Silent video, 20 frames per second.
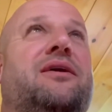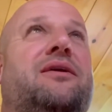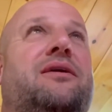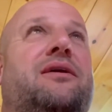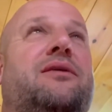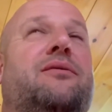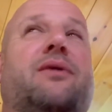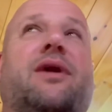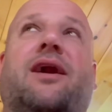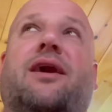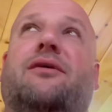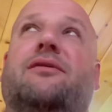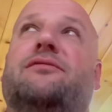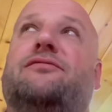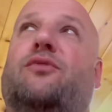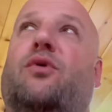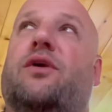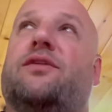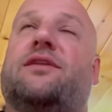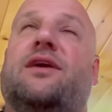Wow,
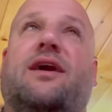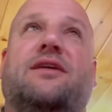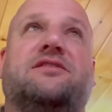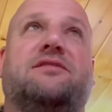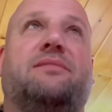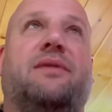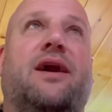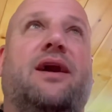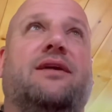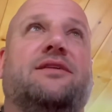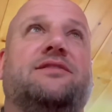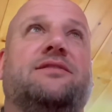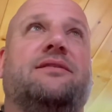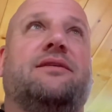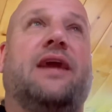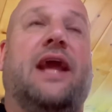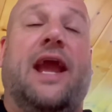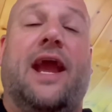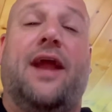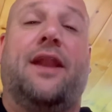4,000 miles.
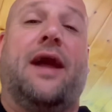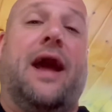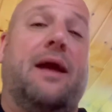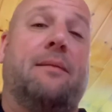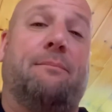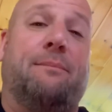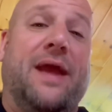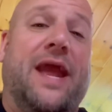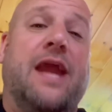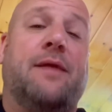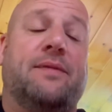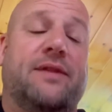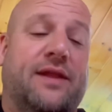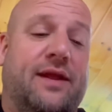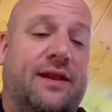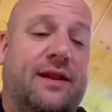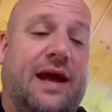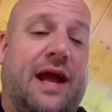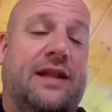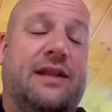And I babied
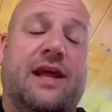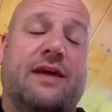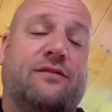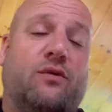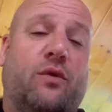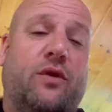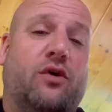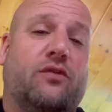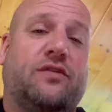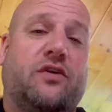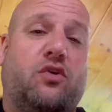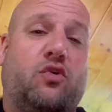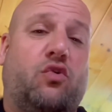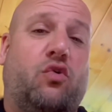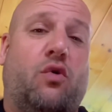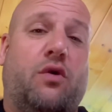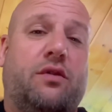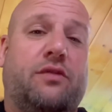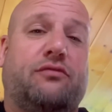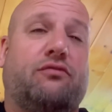it. I never went over
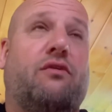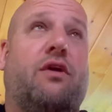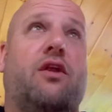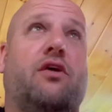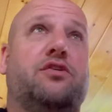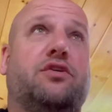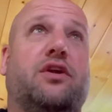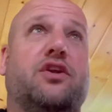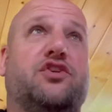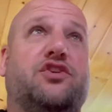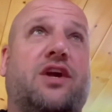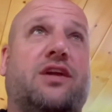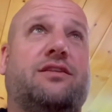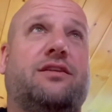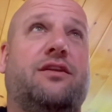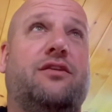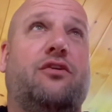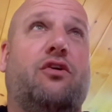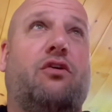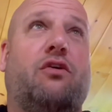quarter throttle. You can check
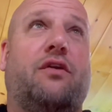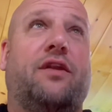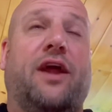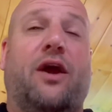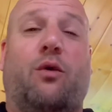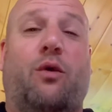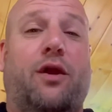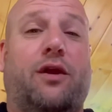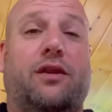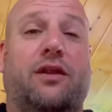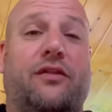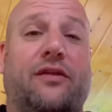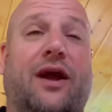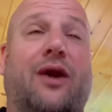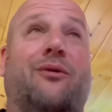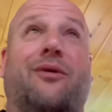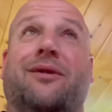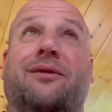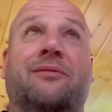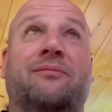the neural networking on
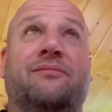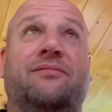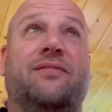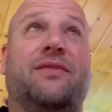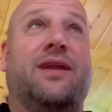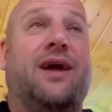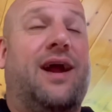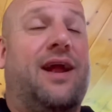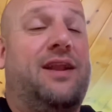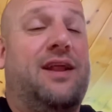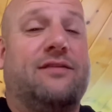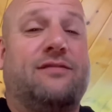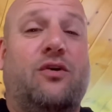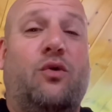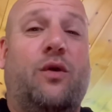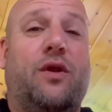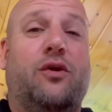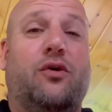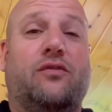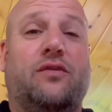that one. I never
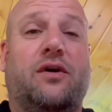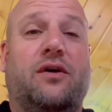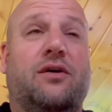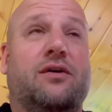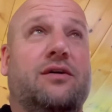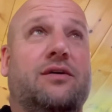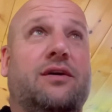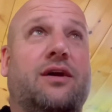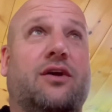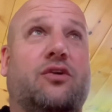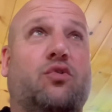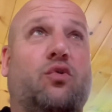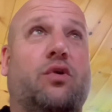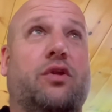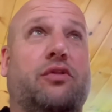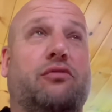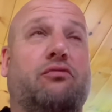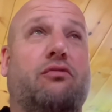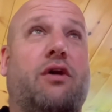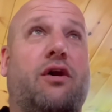went over a
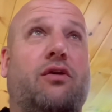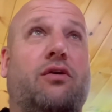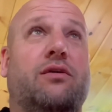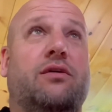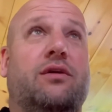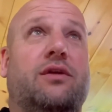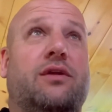quarter throttle,